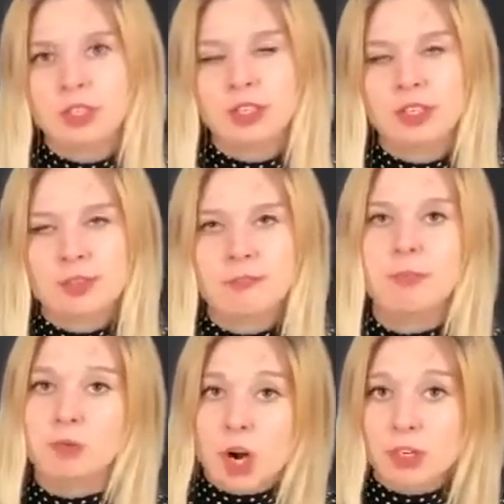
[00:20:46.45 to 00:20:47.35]
The lymph
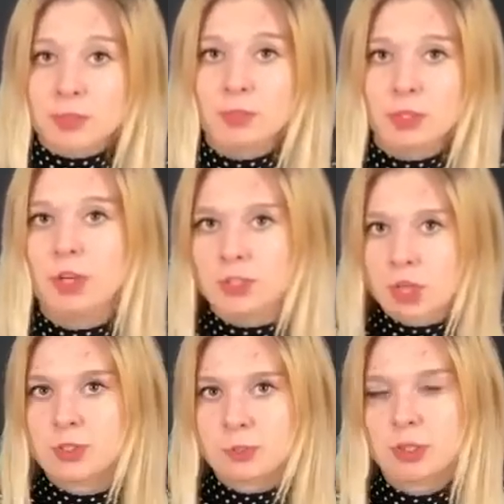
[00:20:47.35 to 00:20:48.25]
program, so it's
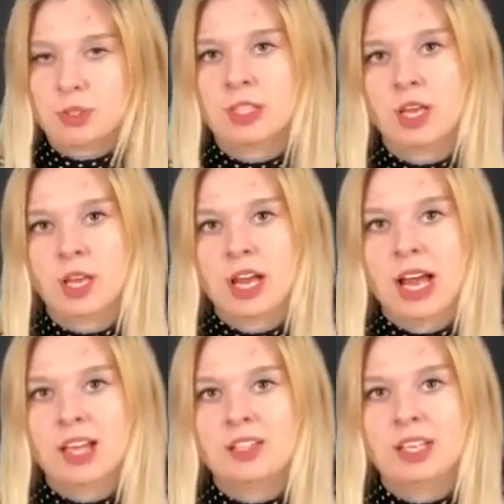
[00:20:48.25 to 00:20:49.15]
also because the
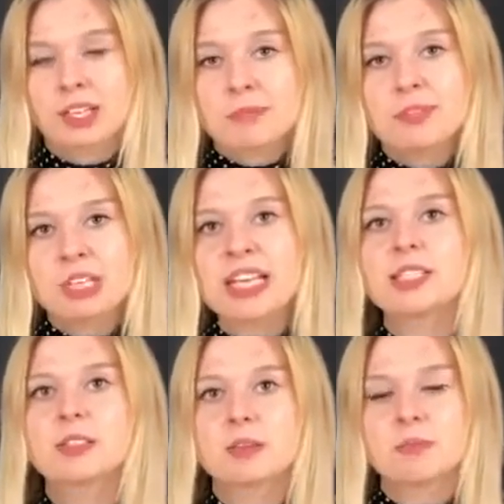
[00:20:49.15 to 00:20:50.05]
lymph
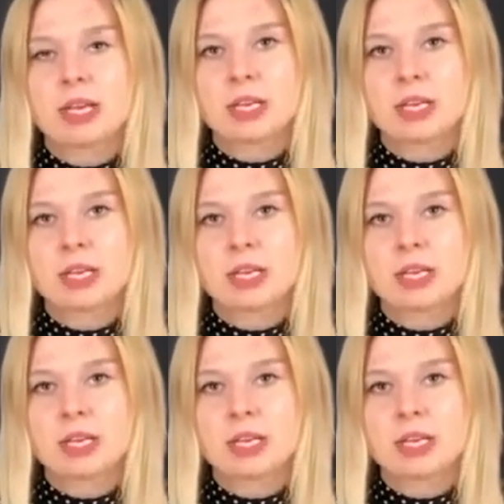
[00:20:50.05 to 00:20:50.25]
system,